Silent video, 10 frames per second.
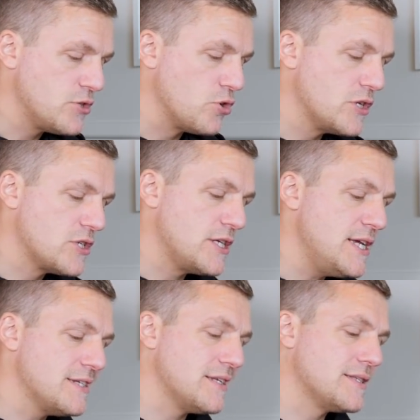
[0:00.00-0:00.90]
he took his
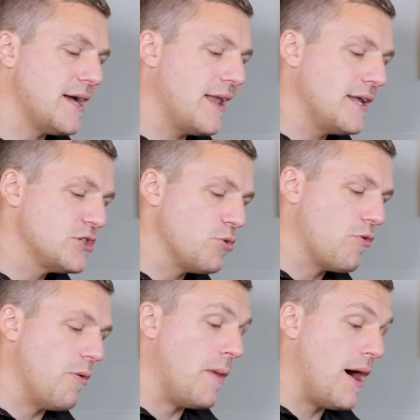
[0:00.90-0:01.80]
season tally to a
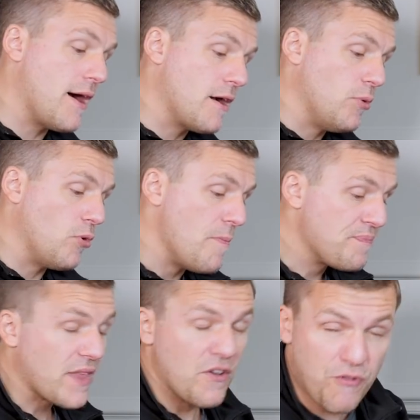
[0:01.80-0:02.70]
remarkable
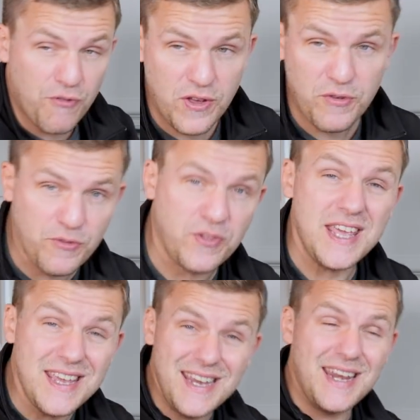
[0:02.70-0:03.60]

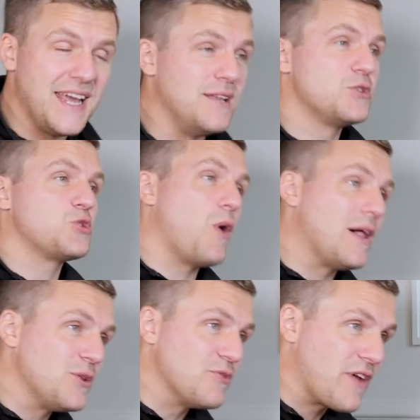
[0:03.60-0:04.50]
15 in
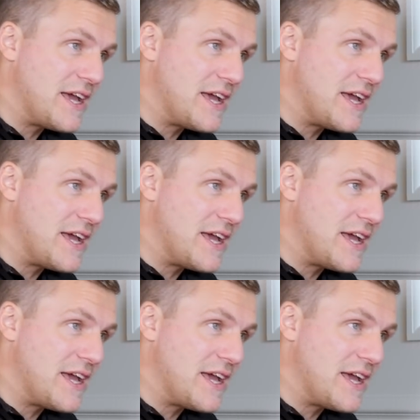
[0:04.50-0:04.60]
12